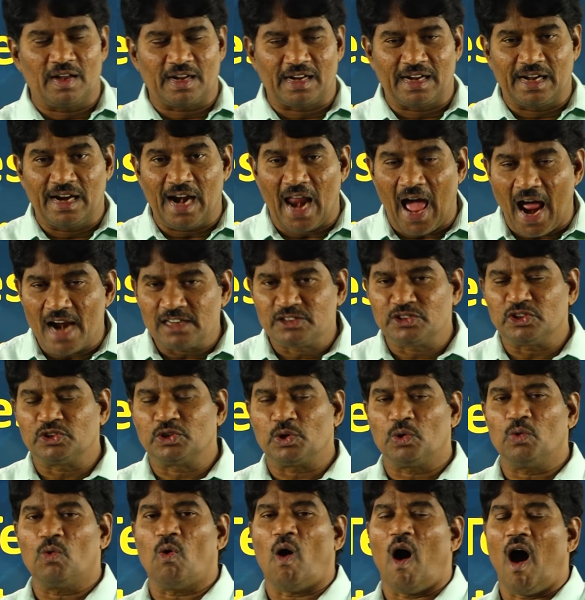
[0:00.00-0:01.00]
glance
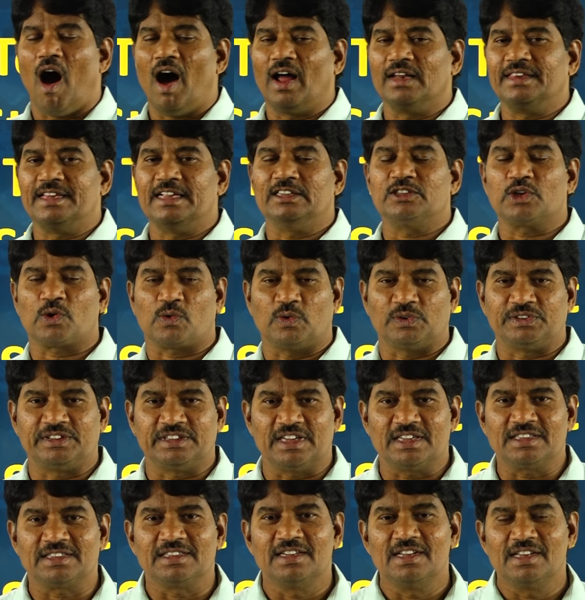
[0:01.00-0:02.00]
through all these
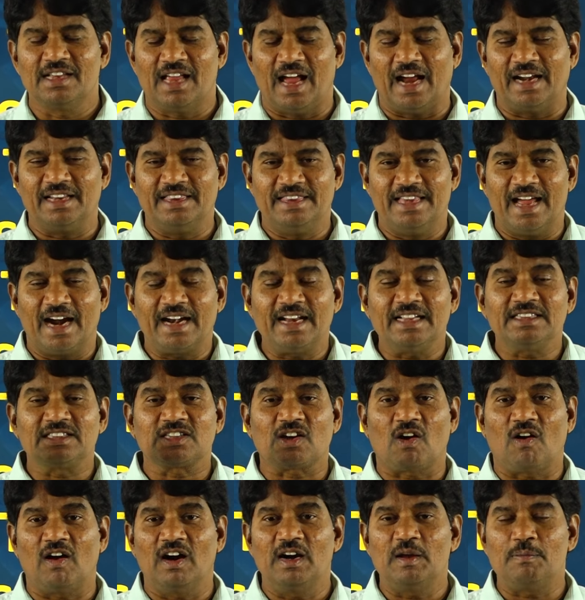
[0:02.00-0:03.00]
questions, and that is
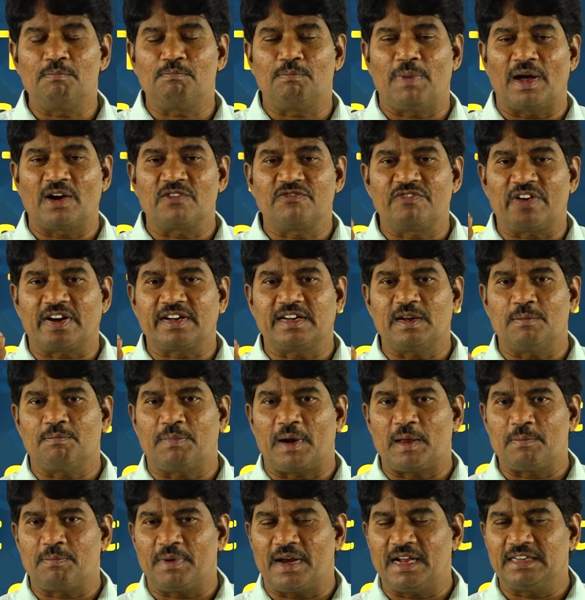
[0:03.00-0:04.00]
called perfect
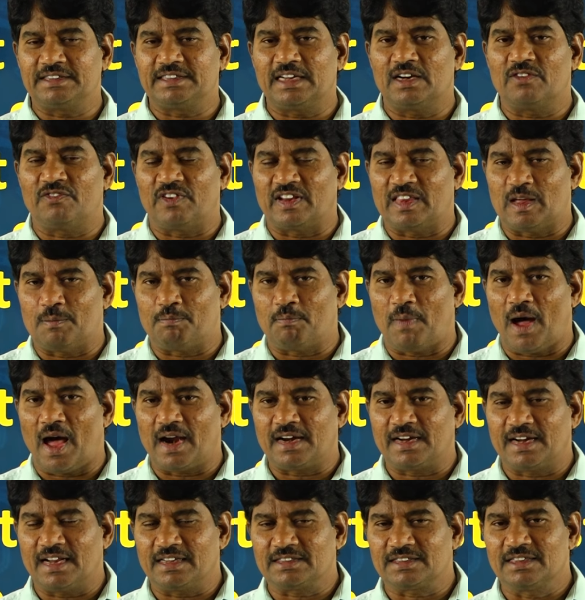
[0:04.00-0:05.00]
preparation for the
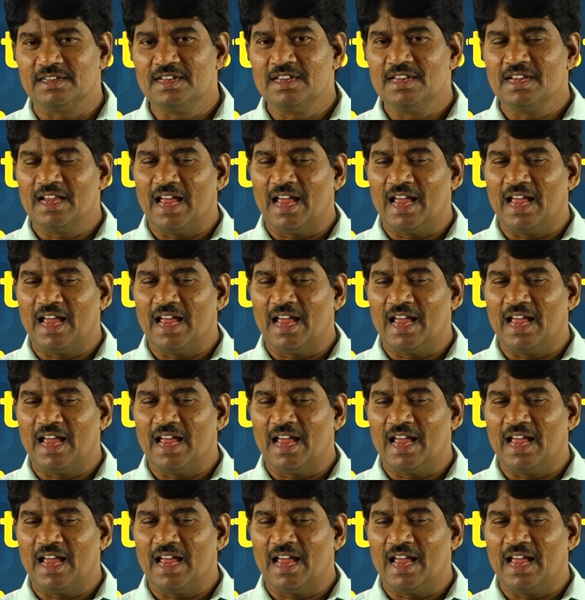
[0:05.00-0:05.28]
part test,